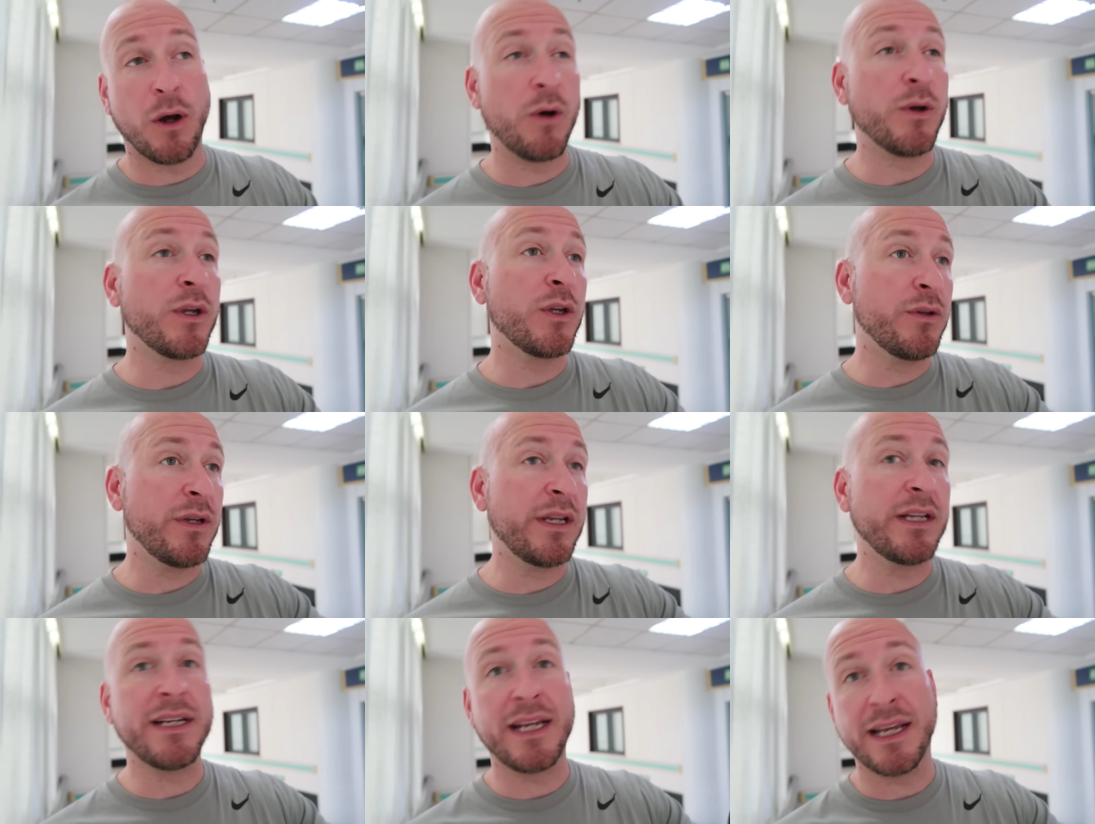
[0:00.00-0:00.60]
Oh,
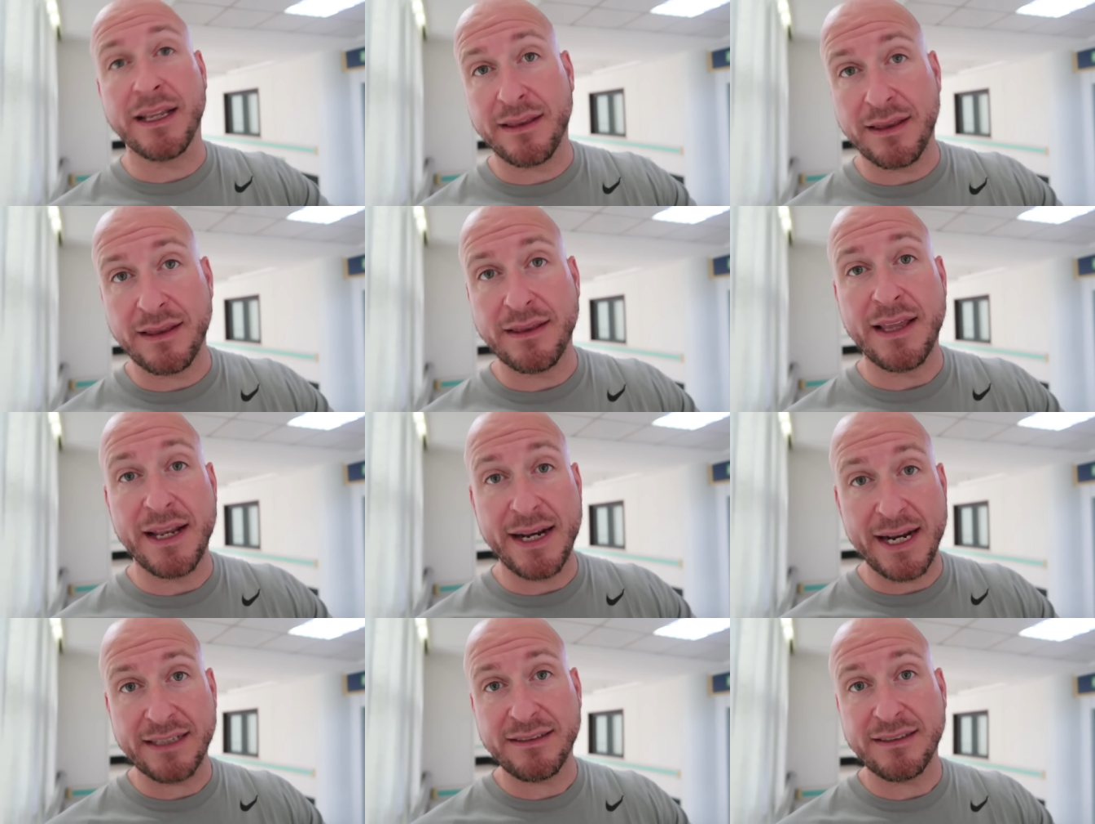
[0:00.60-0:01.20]
you need to get
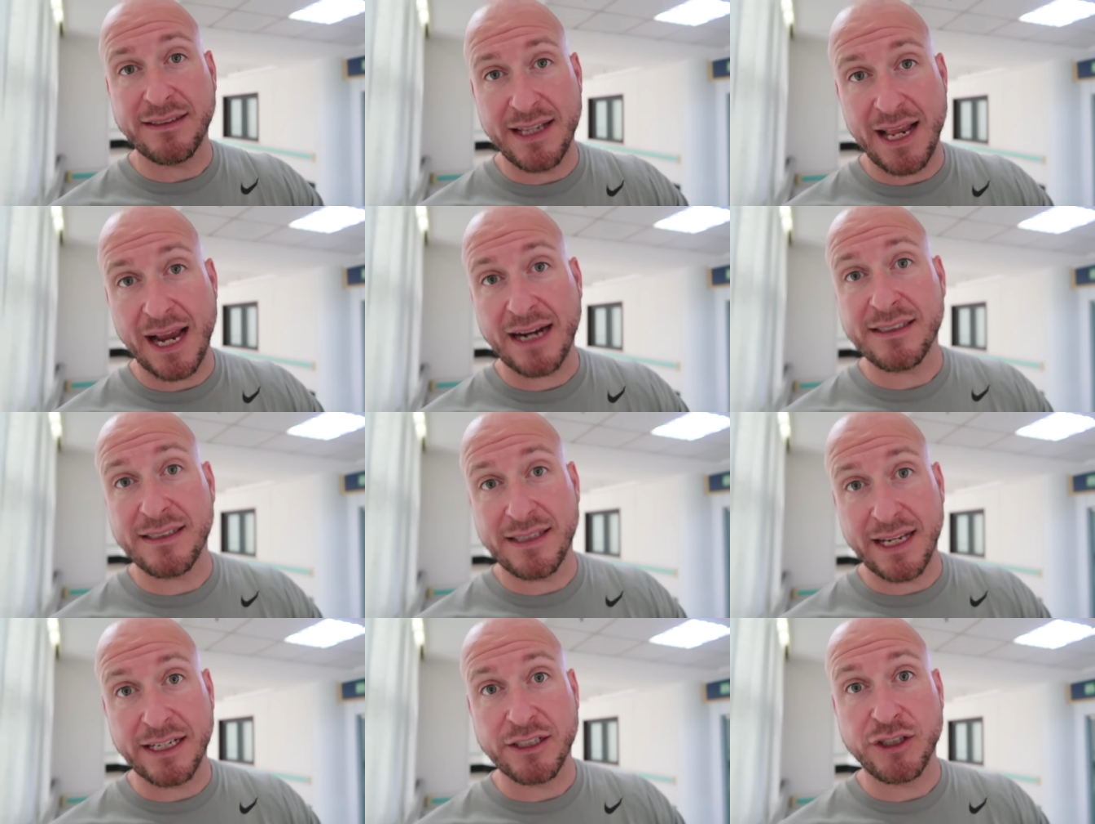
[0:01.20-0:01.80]
the
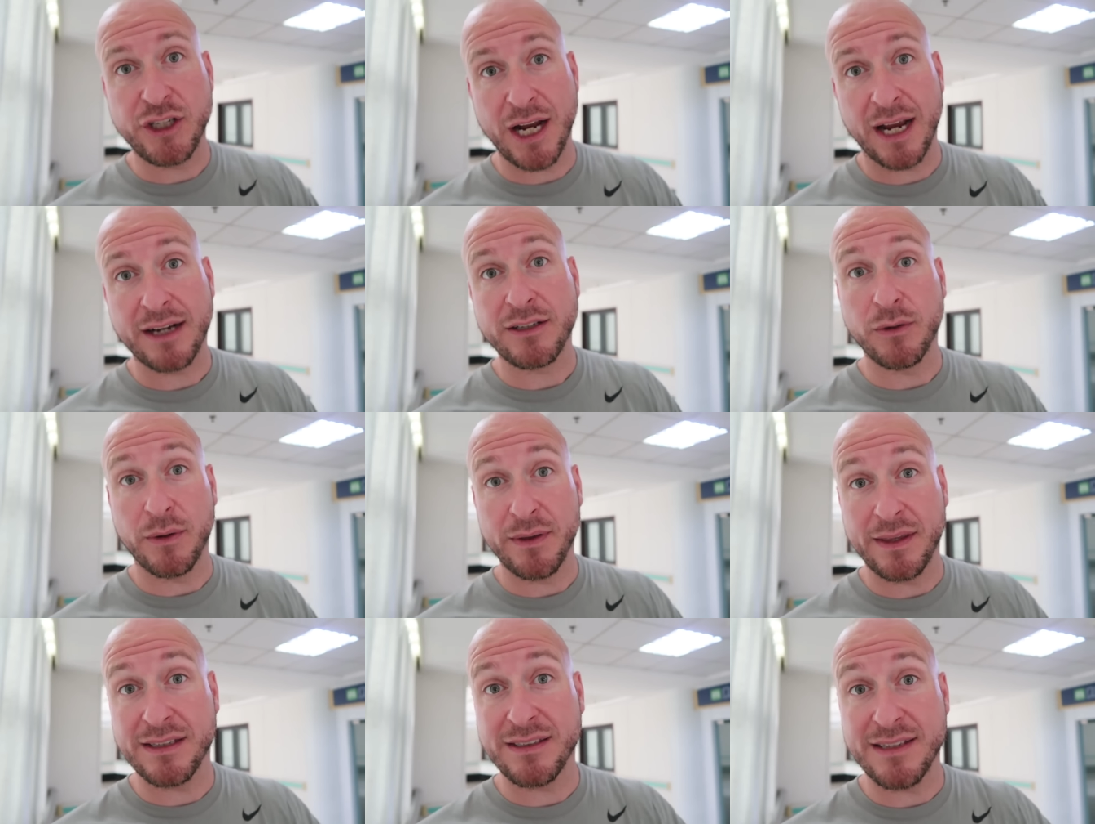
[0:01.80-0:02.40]
next thing
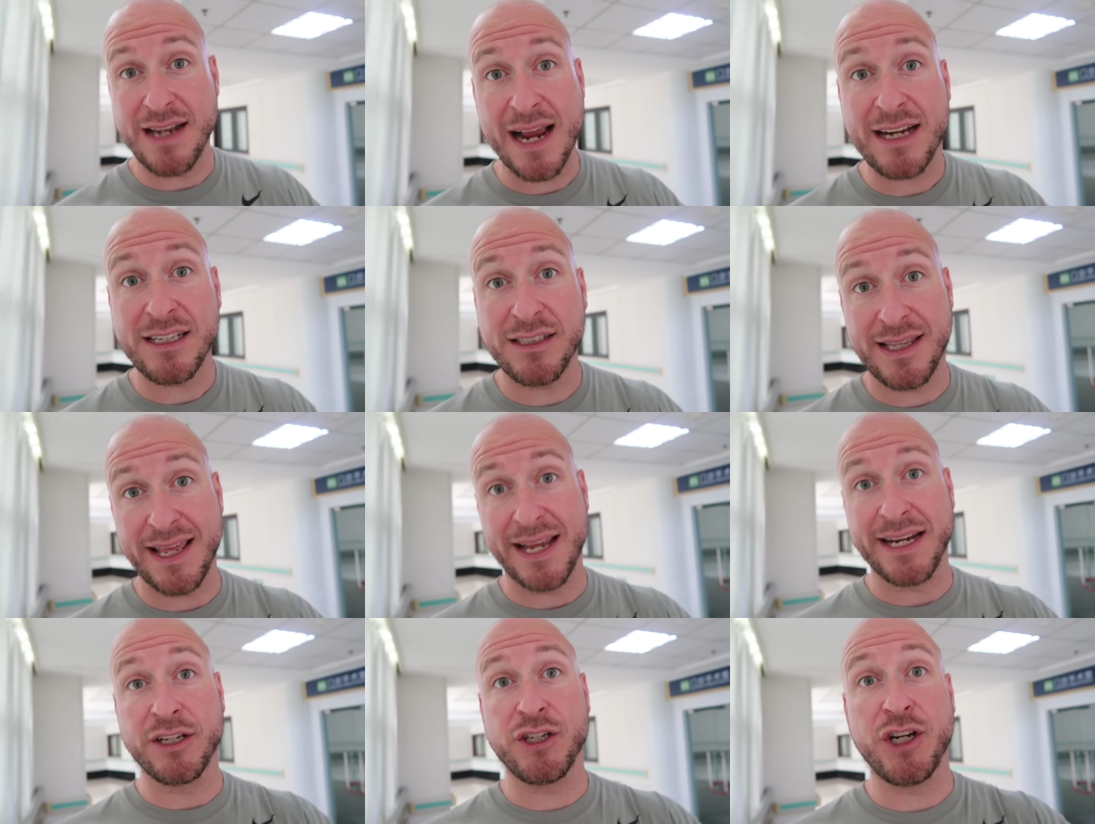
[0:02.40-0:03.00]
checked, or this next
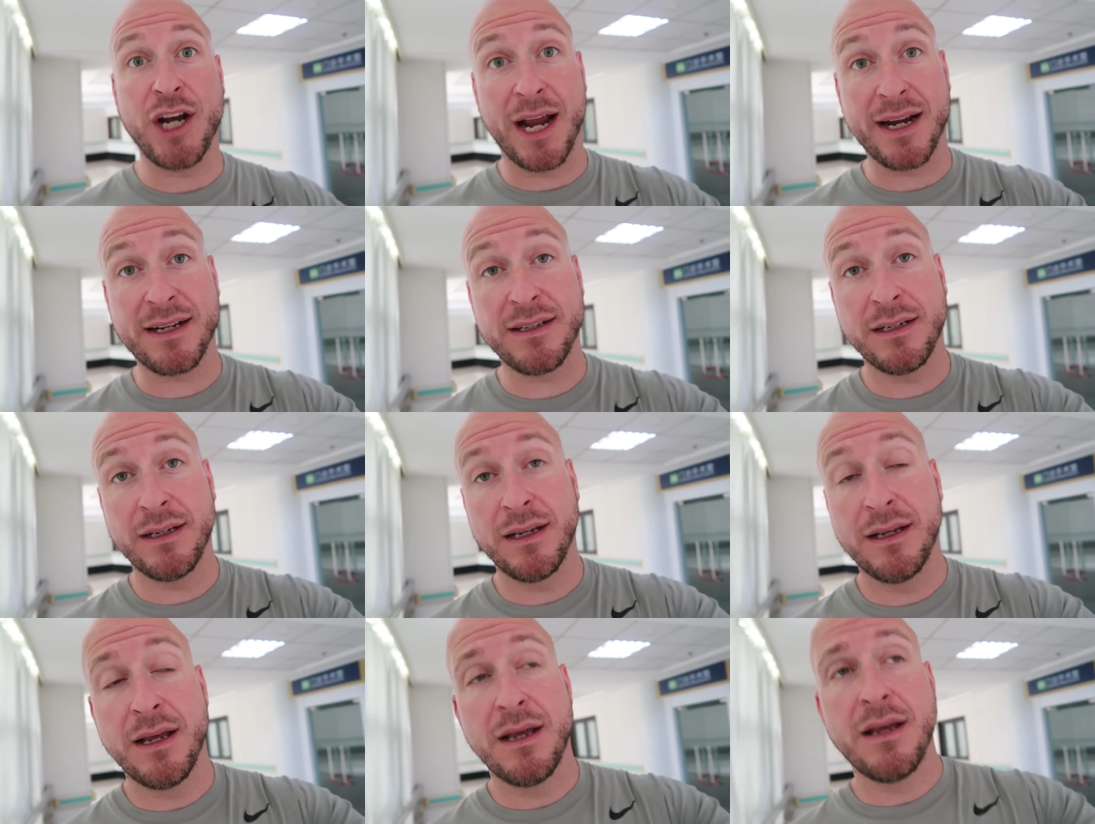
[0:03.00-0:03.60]
thing checked.